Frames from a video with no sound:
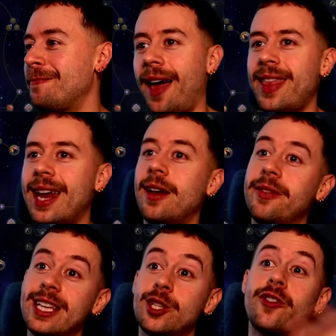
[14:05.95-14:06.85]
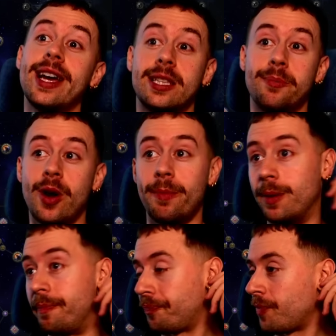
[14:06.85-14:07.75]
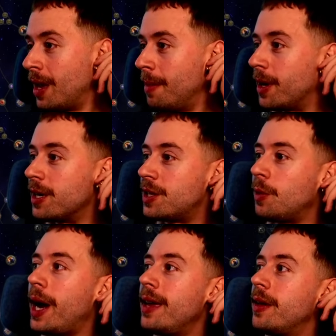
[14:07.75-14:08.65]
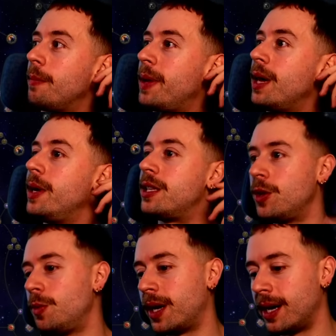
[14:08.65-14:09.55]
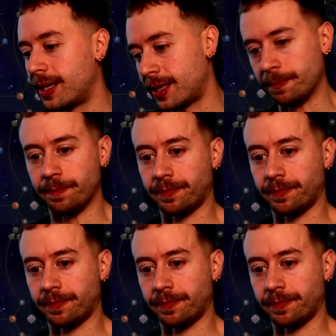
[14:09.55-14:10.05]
And then this creates a problem, because the way that POE 2 works